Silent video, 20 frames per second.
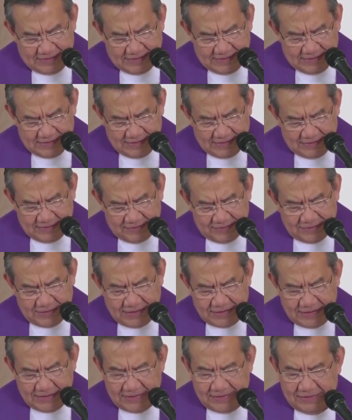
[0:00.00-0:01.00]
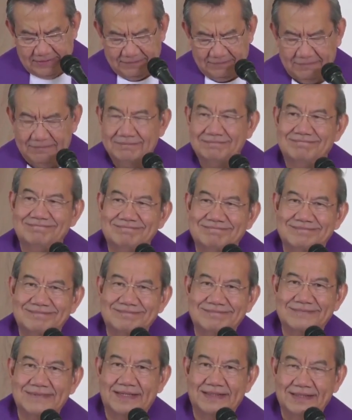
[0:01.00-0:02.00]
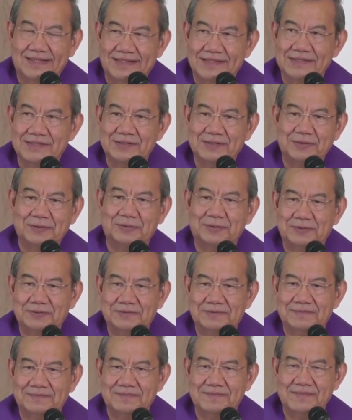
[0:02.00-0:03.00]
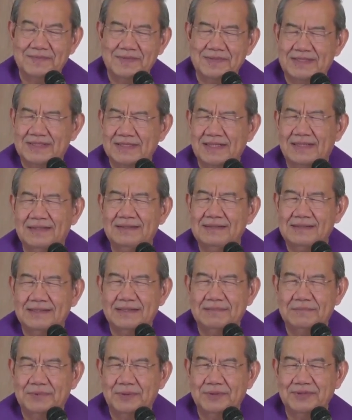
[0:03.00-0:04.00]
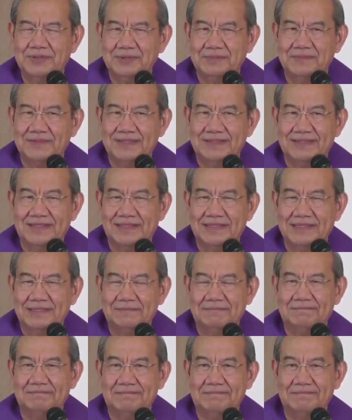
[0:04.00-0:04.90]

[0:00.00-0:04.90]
today I ask you, saan ka most of the time?